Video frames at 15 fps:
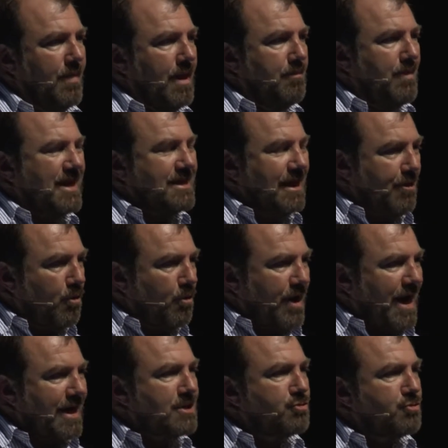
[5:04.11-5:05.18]
basically
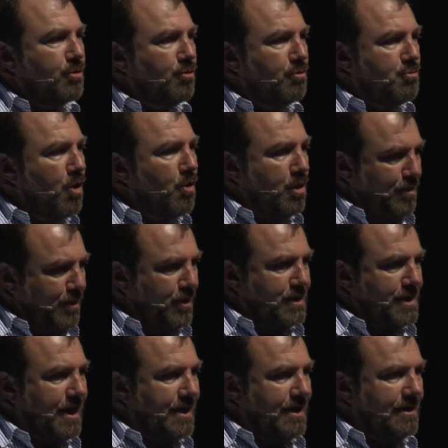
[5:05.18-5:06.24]
orchestral rock
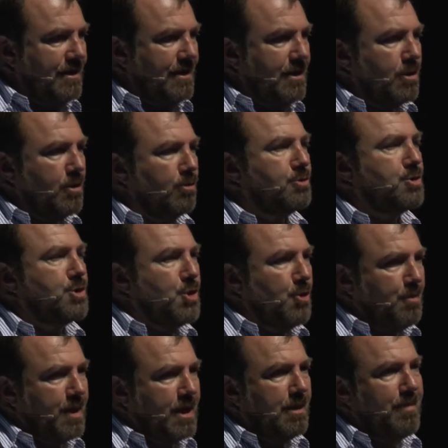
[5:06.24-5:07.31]
music called
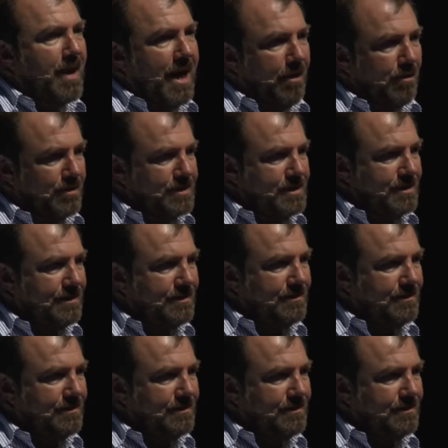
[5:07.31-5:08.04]
Tubular Bells.